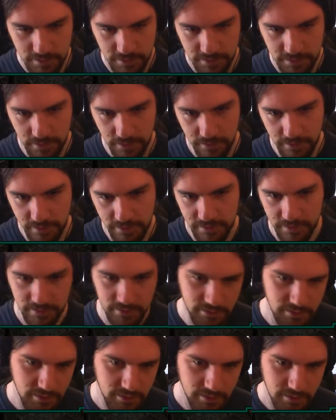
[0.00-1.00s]
So it
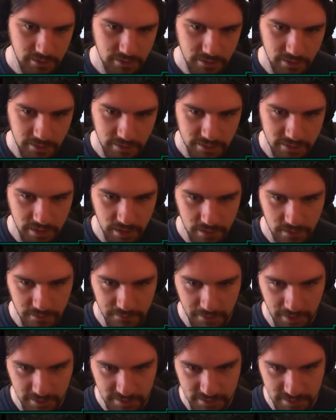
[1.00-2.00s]

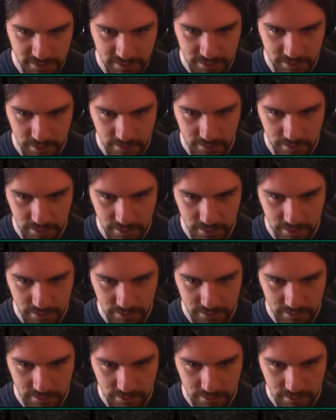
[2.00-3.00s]
sacrifices some,
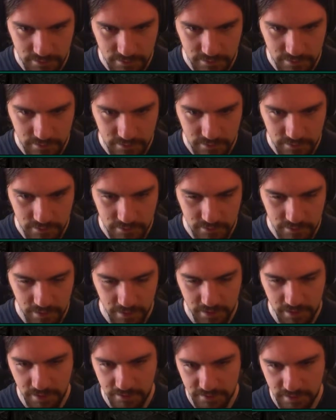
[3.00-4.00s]

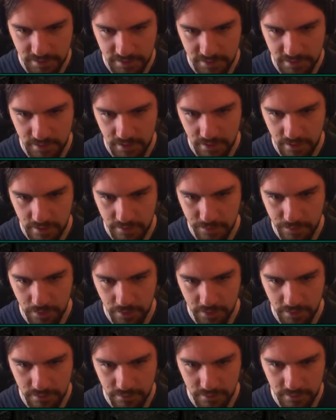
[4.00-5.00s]
it gives us another
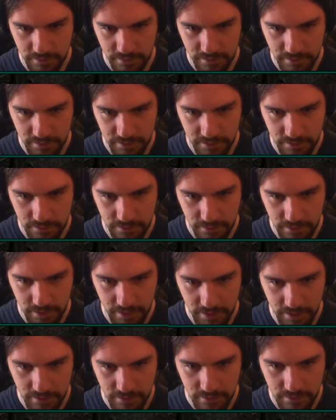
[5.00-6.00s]
point where you need to do
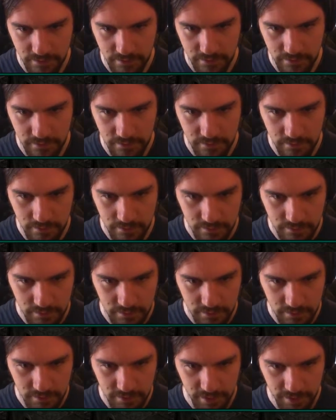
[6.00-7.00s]
a
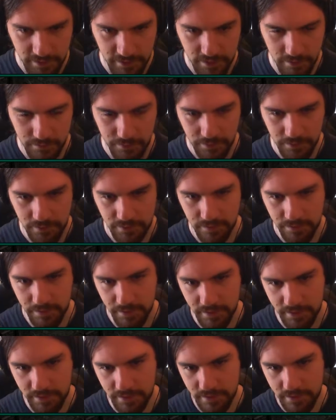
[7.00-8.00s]
tight input,
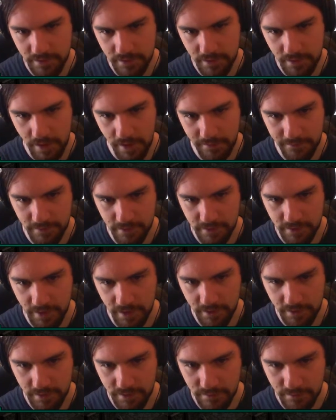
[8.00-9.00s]
but after
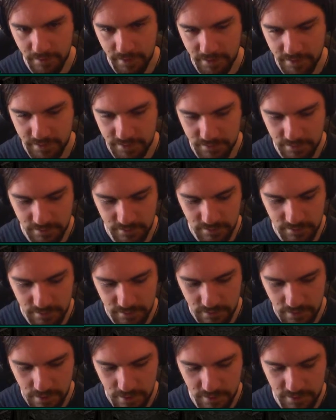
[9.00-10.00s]
that it makes
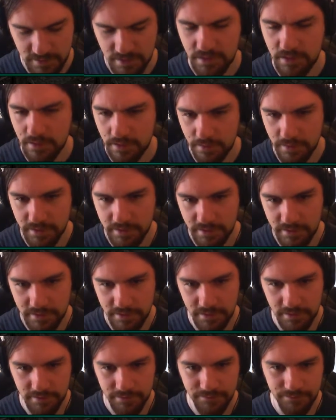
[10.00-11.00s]
things a little bit
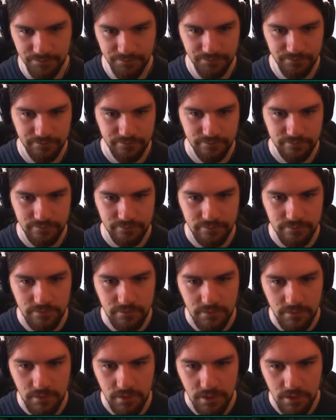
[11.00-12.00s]
easier.
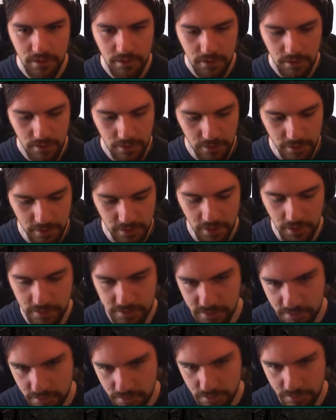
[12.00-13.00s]
You can
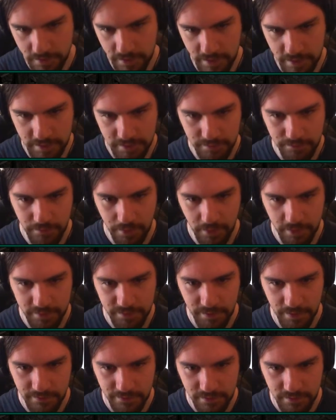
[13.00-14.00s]
also do a pause
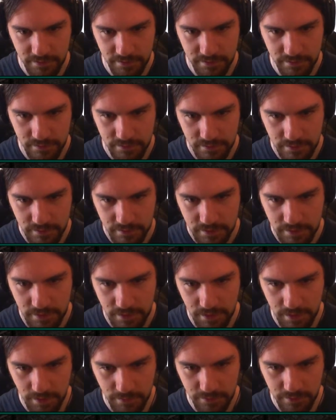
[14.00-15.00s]
buffer
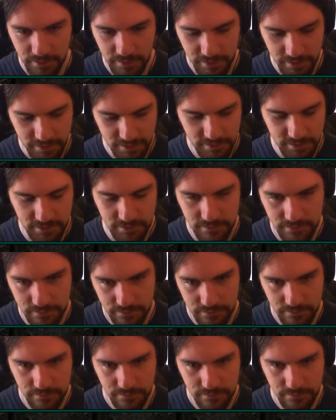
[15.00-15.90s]
clip with this.